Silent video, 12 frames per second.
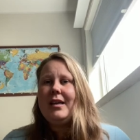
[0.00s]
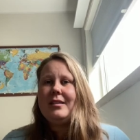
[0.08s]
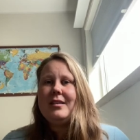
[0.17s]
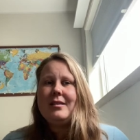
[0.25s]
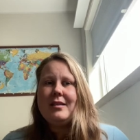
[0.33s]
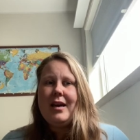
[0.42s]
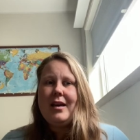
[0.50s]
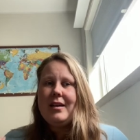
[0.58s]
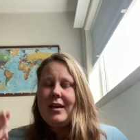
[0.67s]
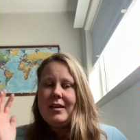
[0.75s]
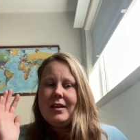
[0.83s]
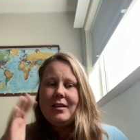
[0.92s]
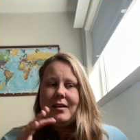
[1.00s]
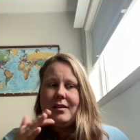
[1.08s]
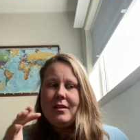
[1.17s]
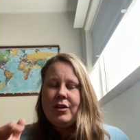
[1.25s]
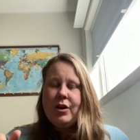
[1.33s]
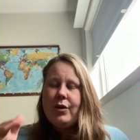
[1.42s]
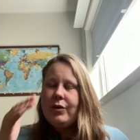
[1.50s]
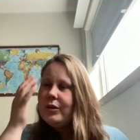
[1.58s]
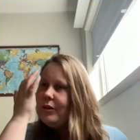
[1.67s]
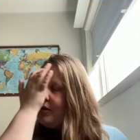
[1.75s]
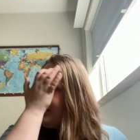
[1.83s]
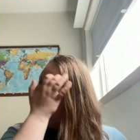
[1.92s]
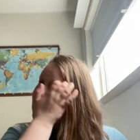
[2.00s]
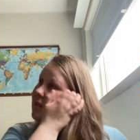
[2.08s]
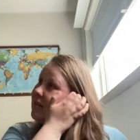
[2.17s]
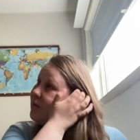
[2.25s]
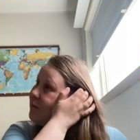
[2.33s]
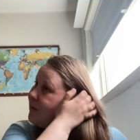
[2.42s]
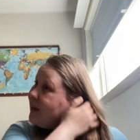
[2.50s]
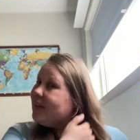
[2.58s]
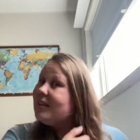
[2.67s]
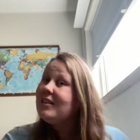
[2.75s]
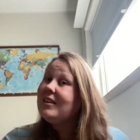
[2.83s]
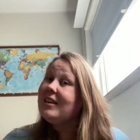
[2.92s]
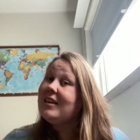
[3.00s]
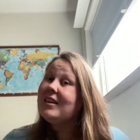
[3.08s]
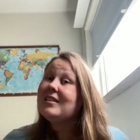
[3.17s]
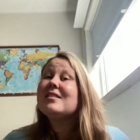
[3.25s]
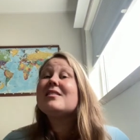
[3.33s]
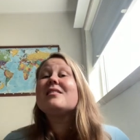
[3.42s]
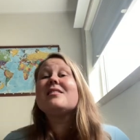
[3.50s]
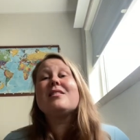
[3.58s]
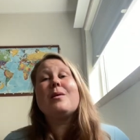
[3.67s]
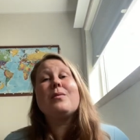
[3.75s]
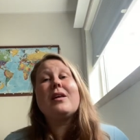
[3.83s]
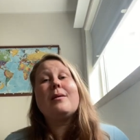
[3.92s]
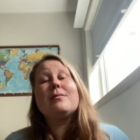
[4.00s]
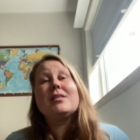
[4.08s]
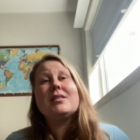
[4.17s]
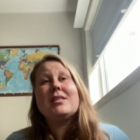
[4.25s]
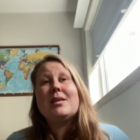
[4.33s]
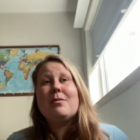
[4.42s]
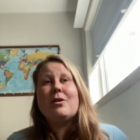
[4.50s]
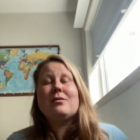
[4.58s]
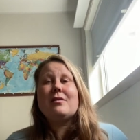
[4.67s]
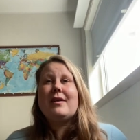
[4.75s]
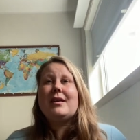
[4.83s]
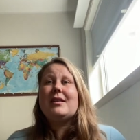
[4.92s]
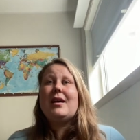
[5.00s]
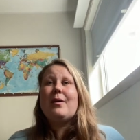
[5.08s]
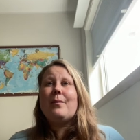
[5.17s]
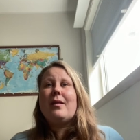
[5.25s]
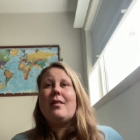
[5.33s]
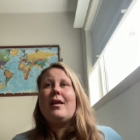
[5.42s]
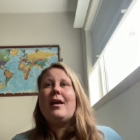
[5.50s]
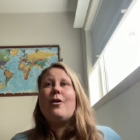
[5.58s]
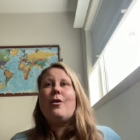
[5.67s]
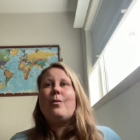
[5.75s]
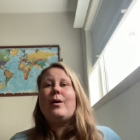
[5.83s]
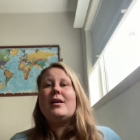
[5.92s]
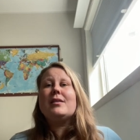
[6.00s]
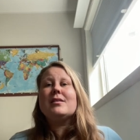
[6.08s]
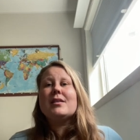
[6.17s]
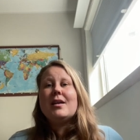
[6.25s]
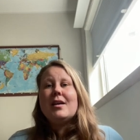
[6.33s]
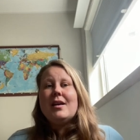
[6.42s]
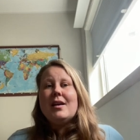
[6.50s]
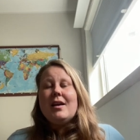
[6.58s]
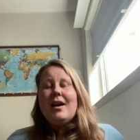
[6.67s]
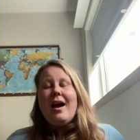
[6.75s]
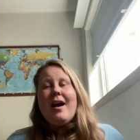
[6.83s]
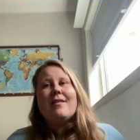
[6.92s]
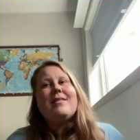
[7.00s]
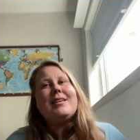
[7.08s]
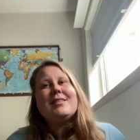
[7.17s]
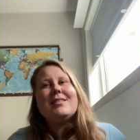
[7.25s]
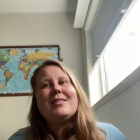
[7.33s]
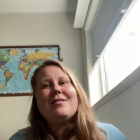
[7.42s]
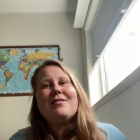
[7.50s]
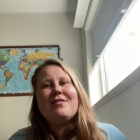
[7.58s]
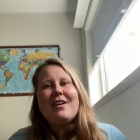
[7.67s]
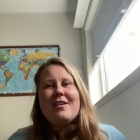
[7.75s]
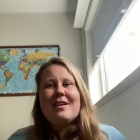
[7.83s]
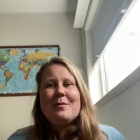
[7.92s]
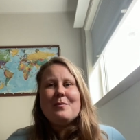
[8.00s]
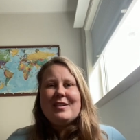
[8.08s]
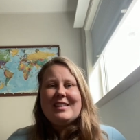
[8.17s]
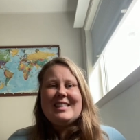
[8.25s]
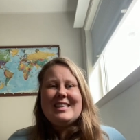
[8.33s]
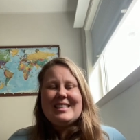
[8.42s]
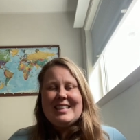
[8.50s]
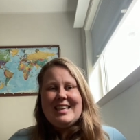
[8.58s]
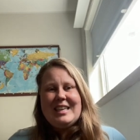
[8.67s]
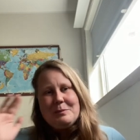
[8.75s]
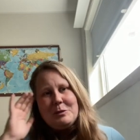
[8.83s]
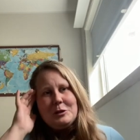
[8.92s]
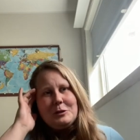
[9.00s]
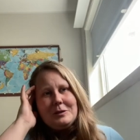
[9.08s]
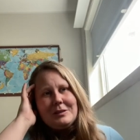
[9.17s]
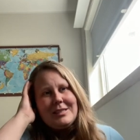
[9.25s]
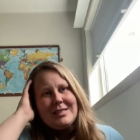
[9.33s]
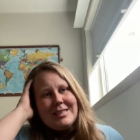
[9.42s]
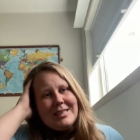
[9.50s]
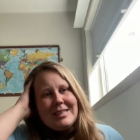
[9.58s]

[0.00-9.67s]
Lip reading: as I said, and no criticism, but it is sometimes demotivating when they always have these very pretty skinny models